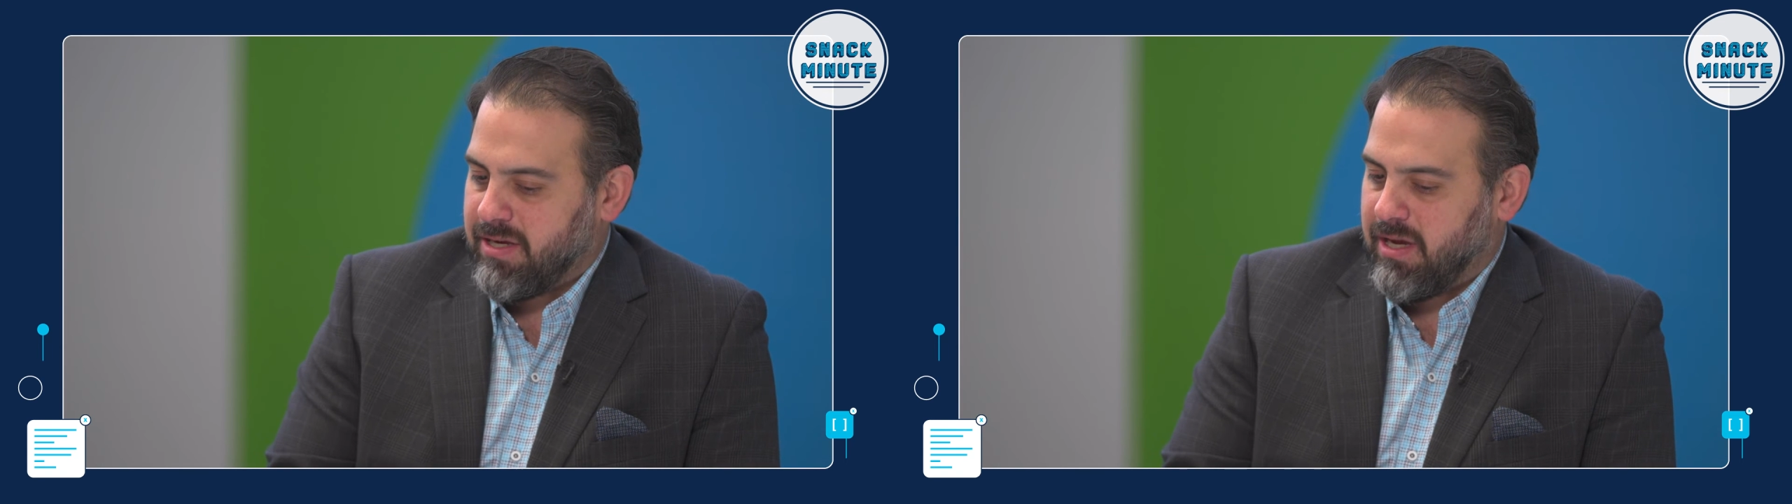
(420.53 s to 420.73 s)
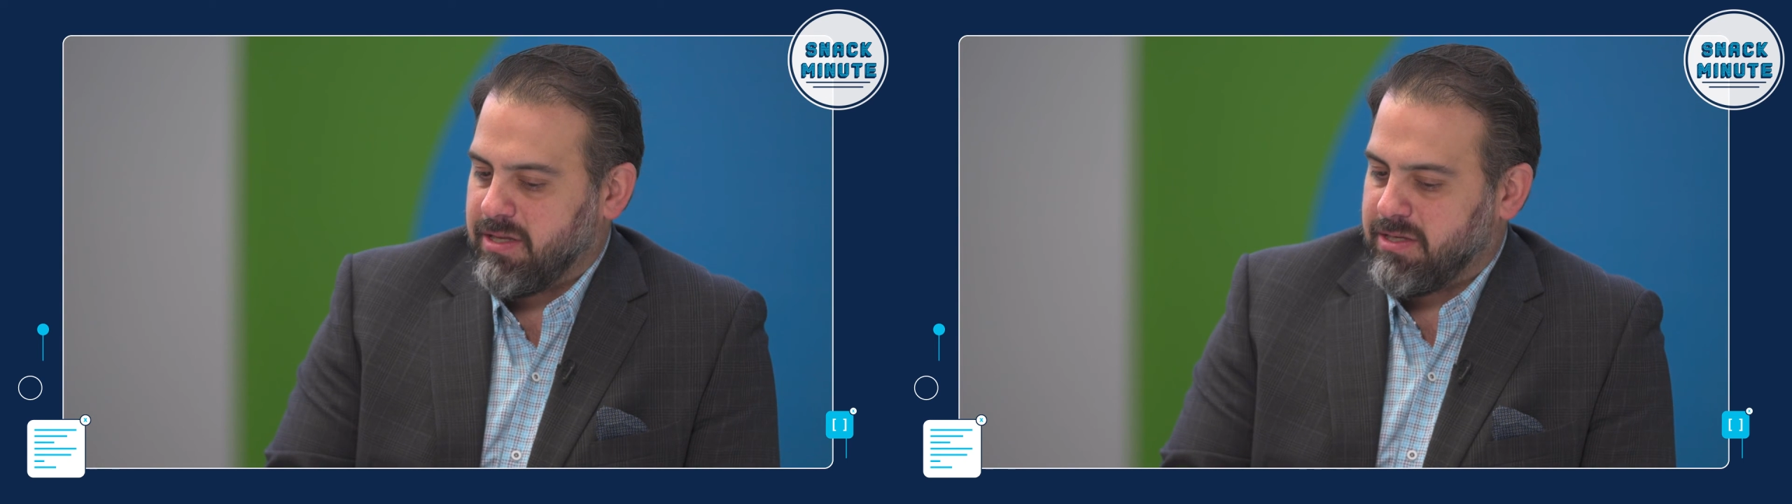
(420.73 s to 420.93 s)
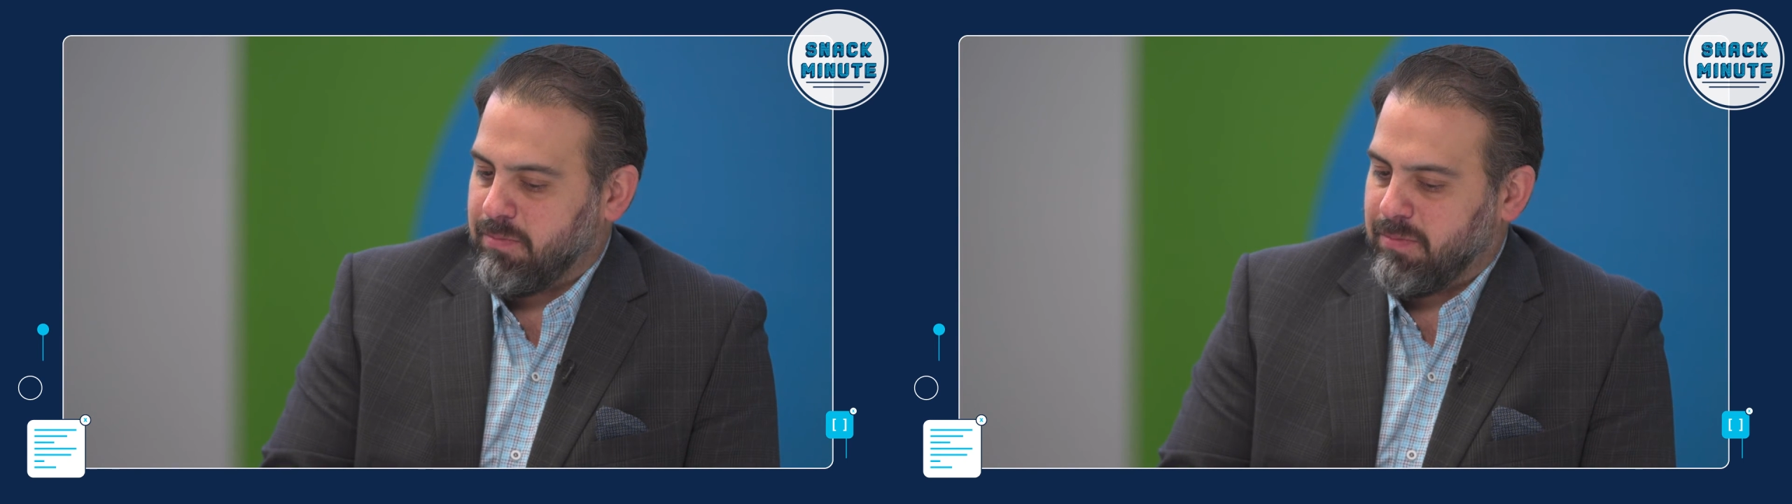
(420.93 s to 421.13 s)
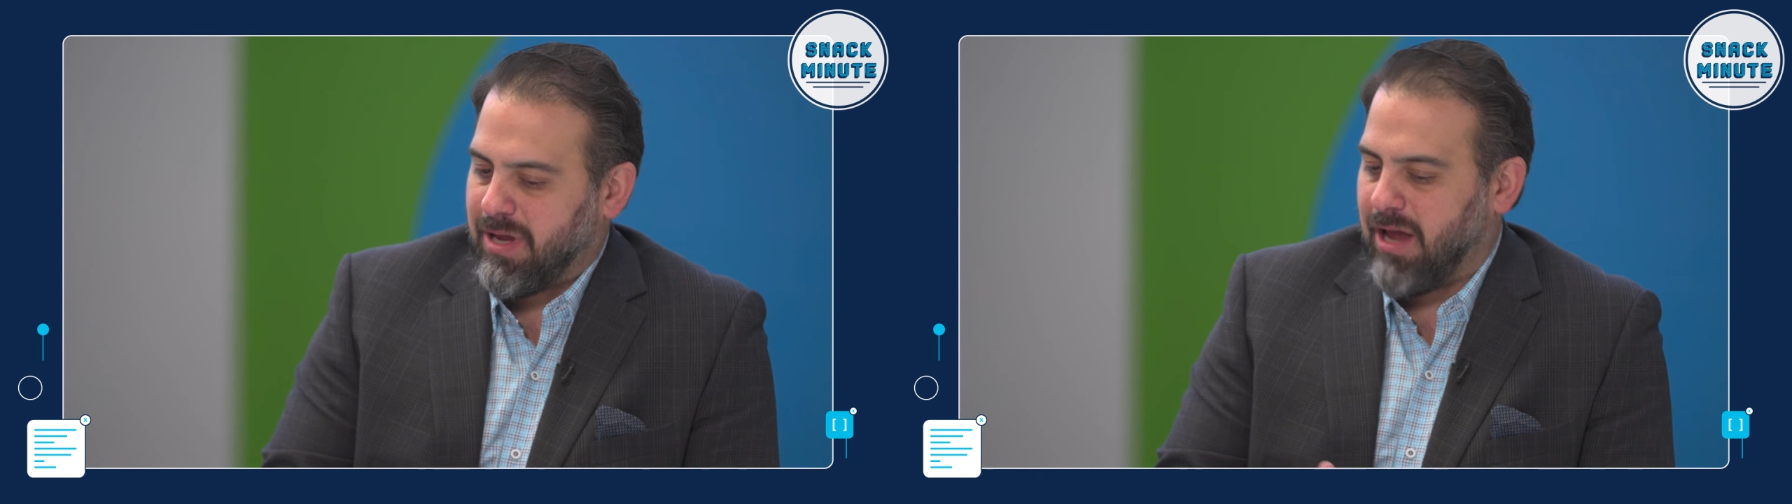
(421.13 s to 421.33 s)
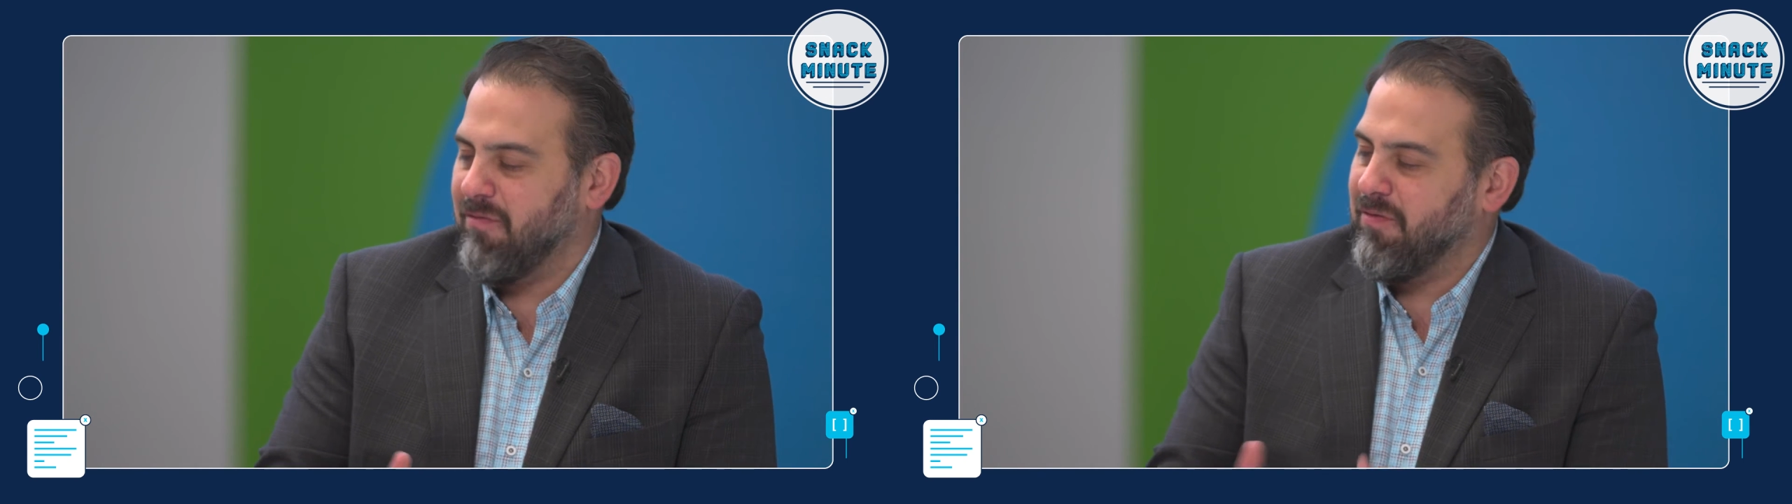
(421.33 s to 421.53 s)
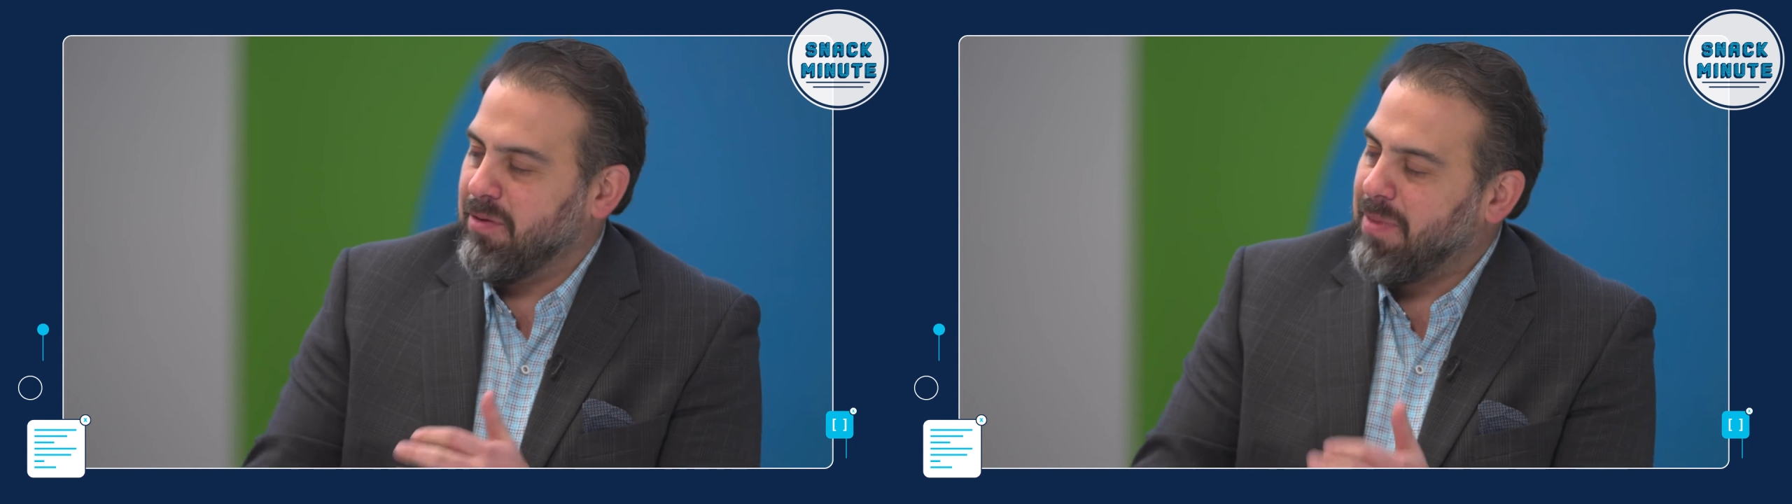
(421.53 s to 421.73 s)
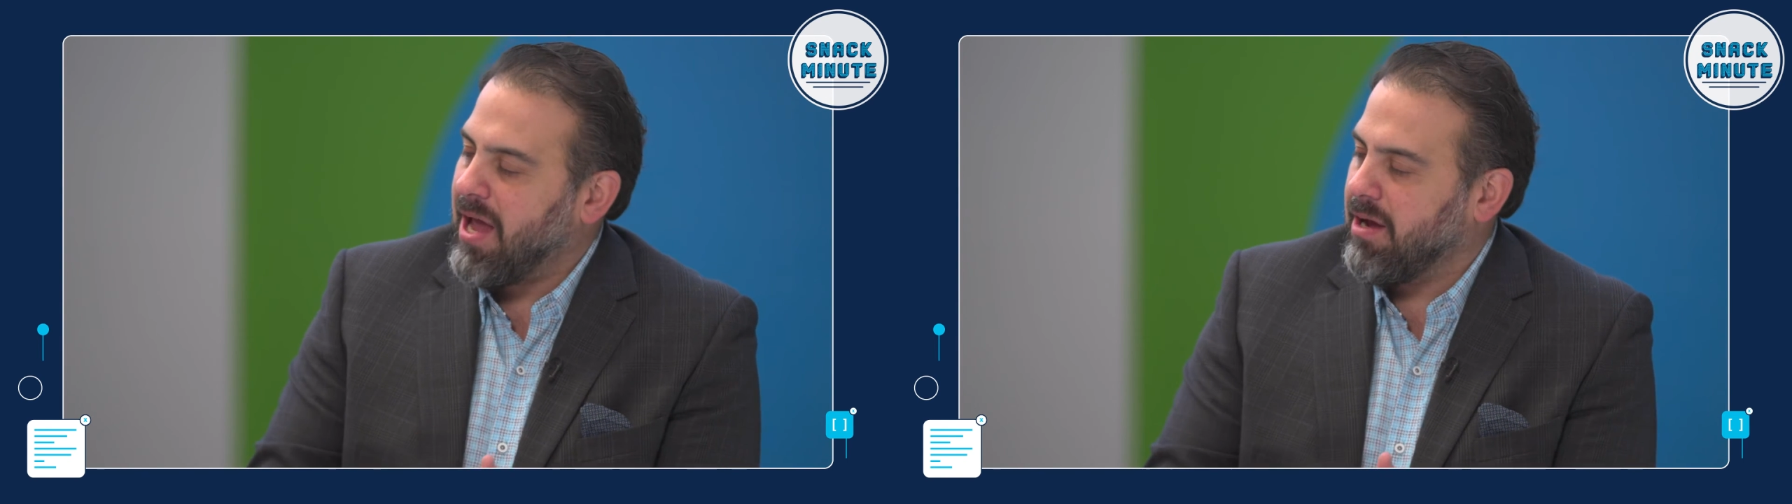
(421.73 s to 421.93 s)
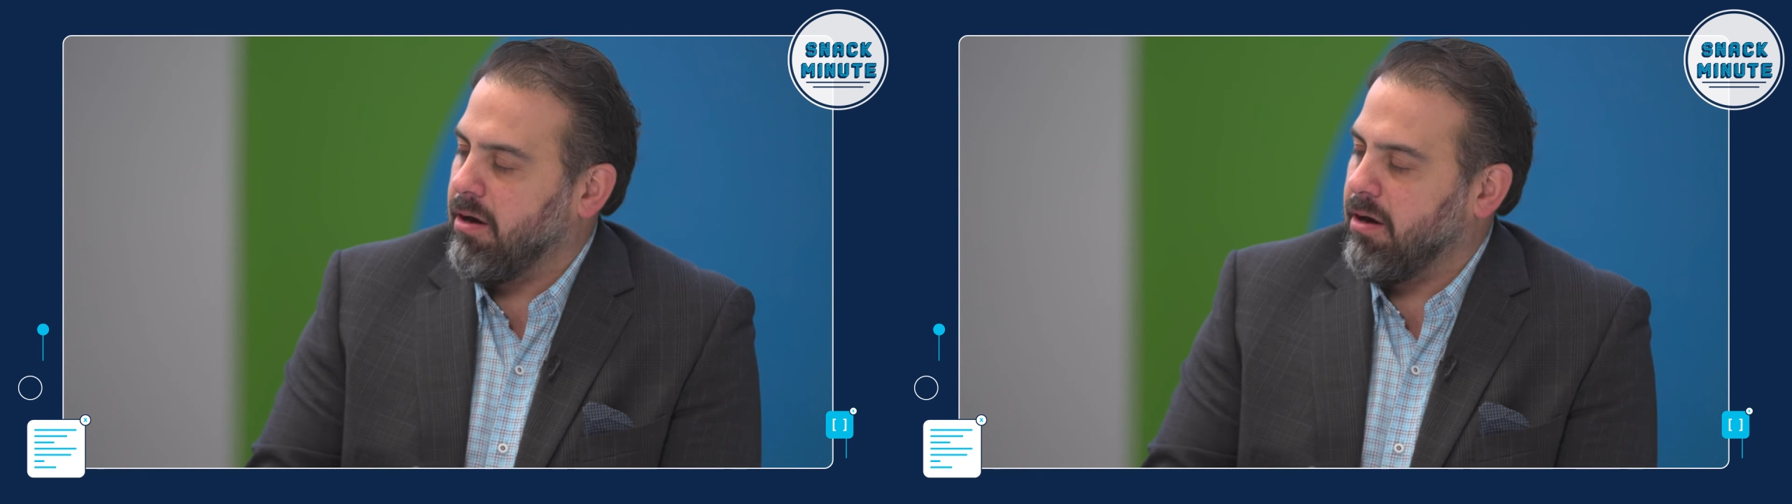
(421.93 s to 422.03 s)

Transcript: to get some kind of feedback?